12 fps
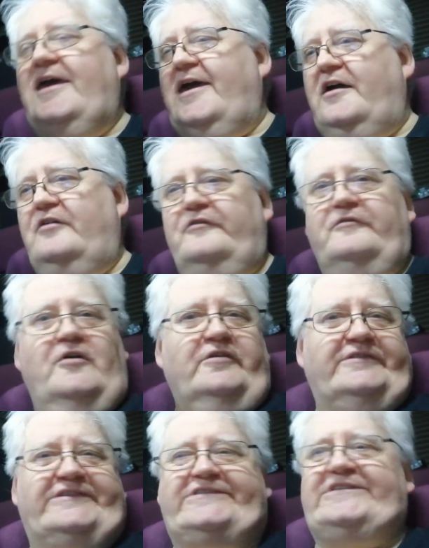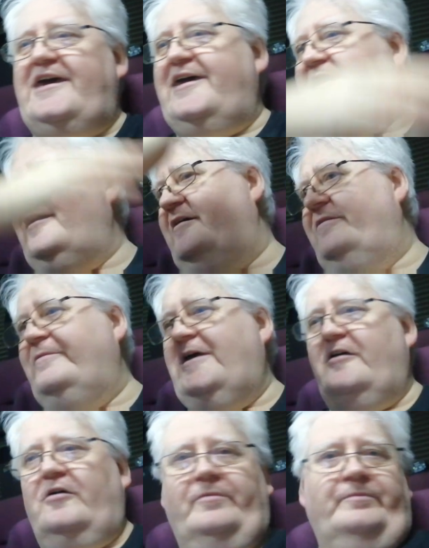how on set and
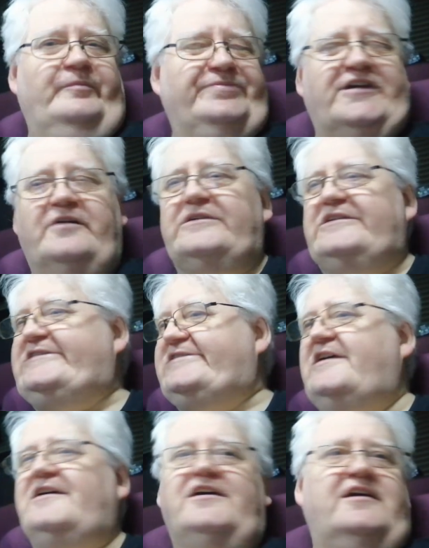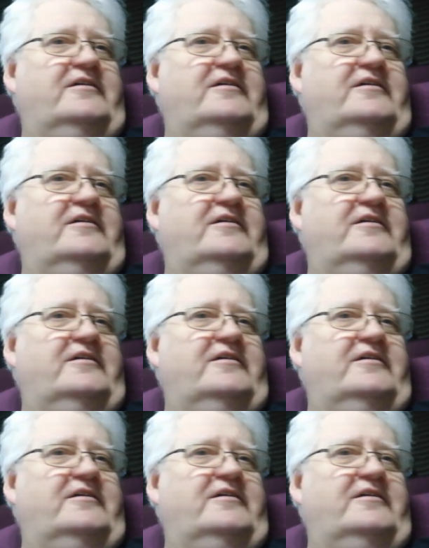on dubbing stage.